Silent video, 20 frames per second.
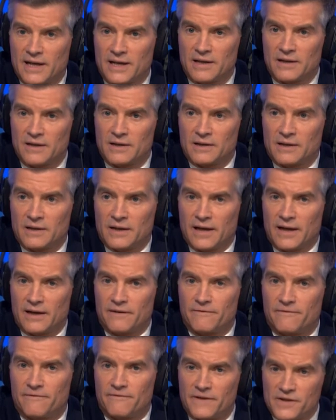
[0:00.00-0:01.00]
a
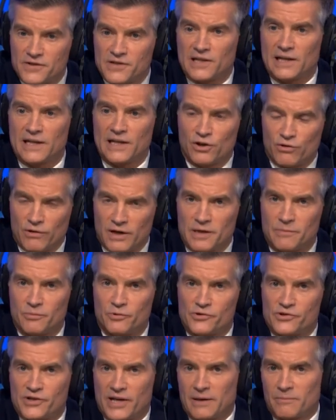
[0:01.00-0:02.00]
fiscally
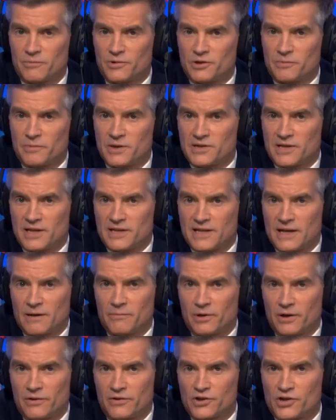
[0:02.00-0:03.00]
credible statement to be set
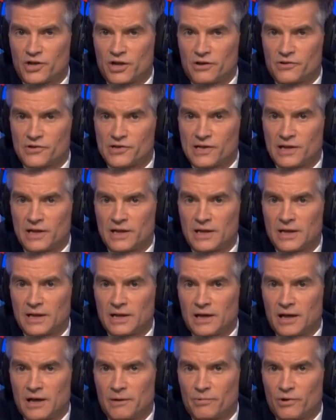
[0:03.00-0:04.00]
out by the Chancellor,
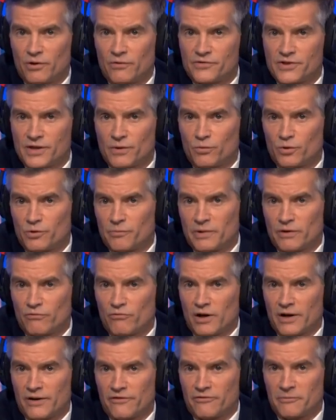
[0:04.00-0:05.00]
but obviously it wouldn't be
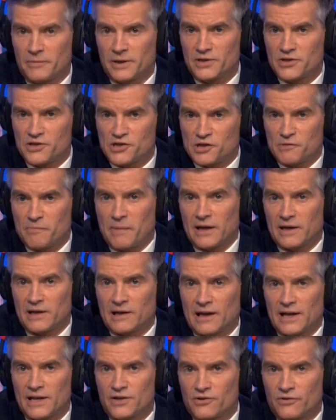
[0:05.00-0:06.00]
right for me to
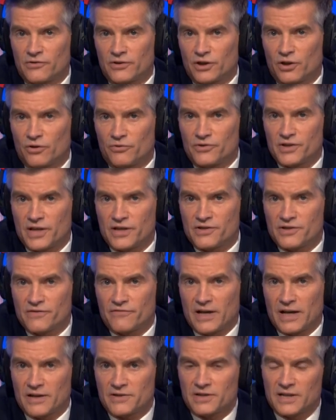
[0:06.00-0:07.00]
speculate on the contents
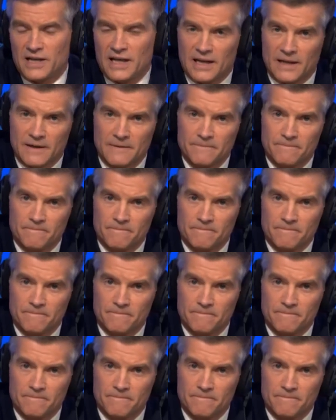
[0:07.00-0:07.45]
of that today.